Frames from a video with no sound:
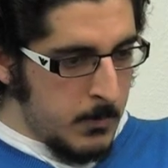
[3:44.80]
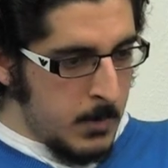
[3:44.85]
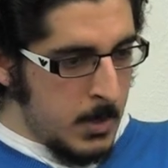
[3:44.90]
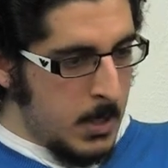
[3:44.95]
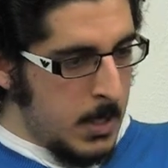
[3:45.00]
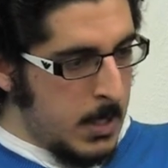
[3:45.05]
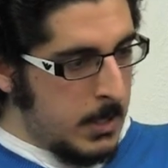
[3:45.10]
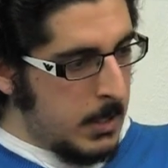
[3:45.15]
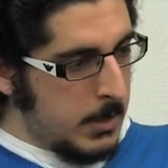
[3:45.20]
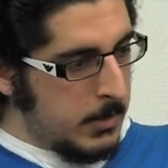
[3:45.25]

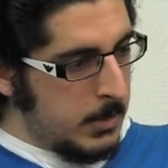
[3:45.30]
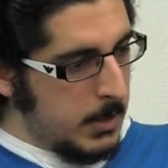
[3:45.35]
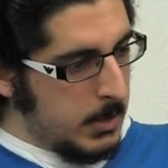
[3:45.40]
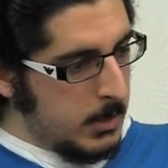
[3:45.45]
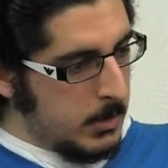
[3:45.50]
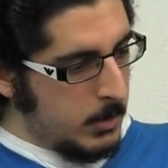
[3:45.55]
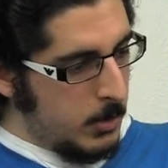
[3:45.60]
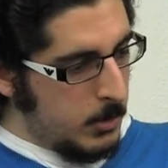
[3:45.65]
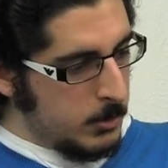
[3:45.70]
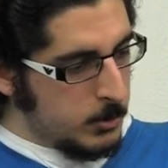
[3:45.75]
And I think
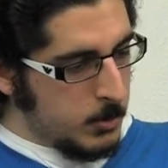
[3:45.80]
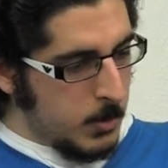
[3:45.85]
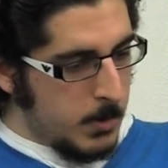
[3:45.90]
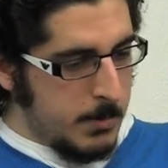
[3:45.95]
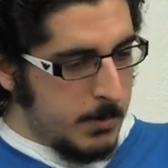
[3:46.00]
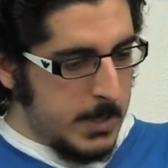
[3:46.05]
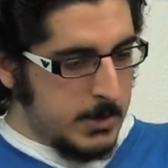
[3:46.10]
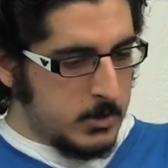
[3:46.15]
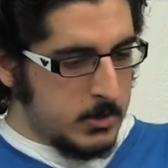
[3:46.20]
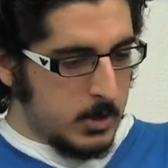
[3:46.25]
those were
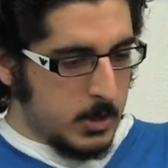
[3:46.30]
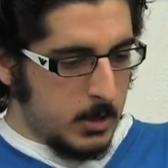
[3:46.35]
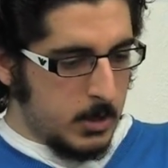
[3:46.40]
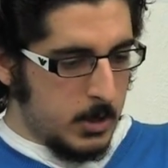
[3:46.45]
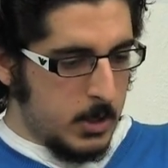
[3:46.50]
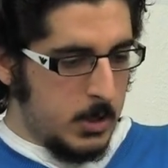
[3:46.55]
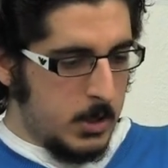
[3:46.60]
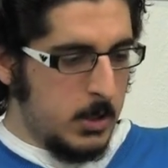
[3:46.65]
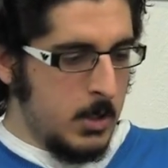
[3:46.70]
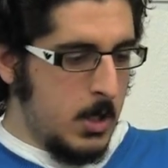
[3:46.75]

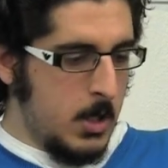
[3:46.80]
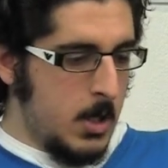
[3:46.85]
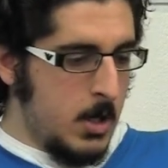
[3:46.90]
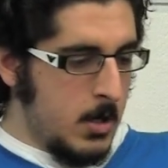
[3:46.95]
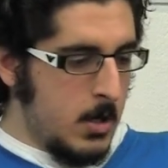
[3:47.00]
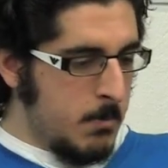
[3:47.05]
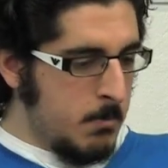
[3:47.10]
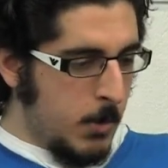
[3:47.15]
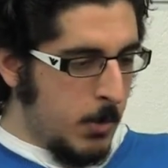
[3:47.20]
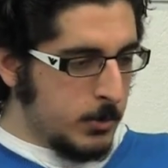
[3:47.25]
basically
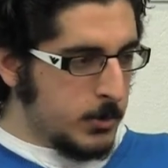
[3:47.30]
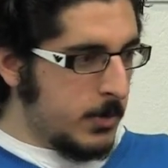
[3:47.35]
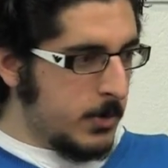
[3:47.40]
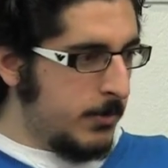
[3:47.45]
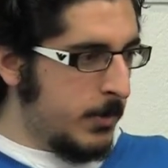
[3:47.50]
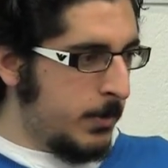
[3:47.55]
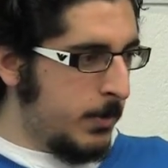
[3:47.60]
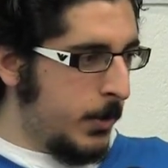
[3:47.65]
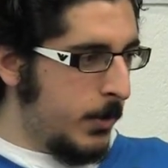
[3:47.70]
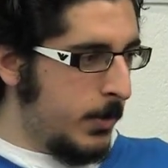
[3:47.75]
most of the
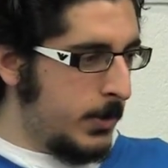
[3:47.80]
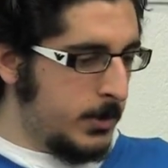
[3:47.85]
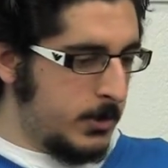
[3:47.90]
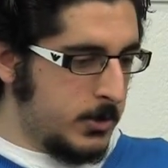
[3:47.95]
points.